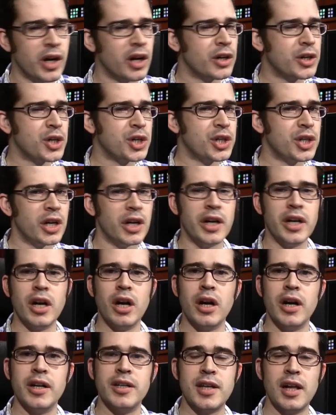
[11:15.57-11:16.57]
We are
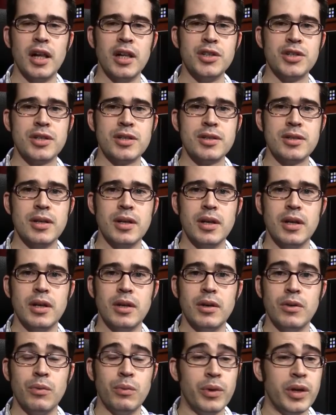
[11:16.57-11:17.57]
sharing our intelligence.
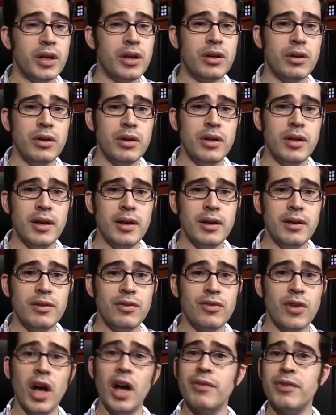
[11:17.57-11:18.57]
We could
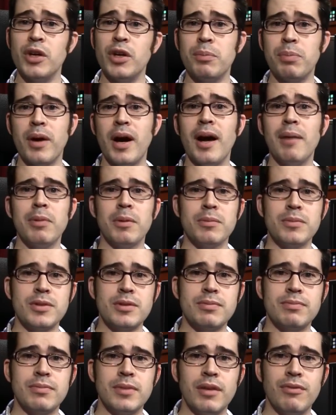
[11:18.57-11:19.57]
solve your
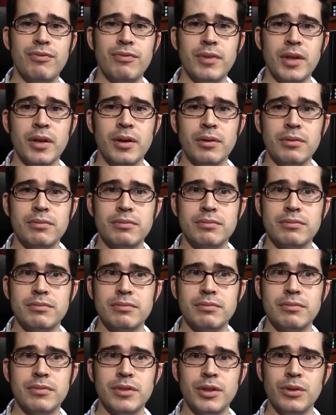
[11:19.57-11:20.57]
problems if, you know,
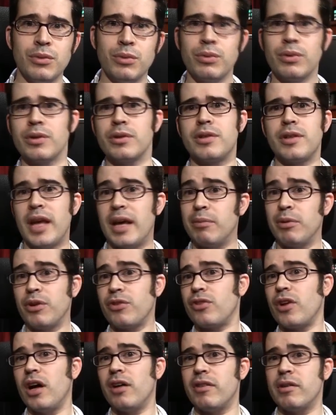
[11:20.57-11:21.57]
you weren't able
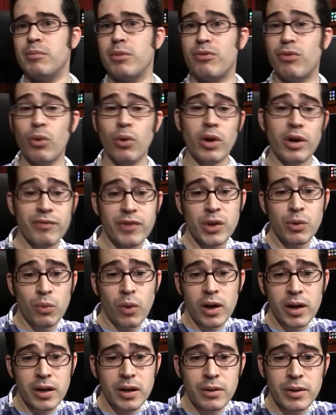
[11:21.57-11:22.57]
to solve them before, or if you
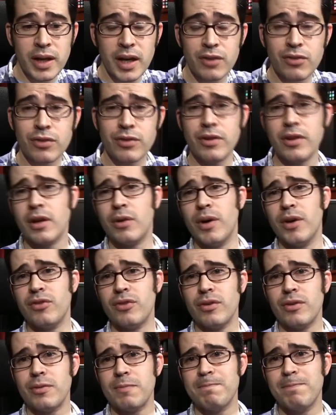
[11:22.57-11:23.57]
want to know the answers to the
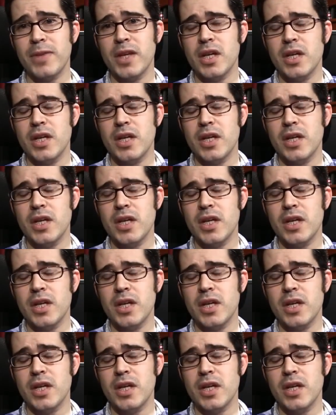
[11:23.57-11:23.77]
questions.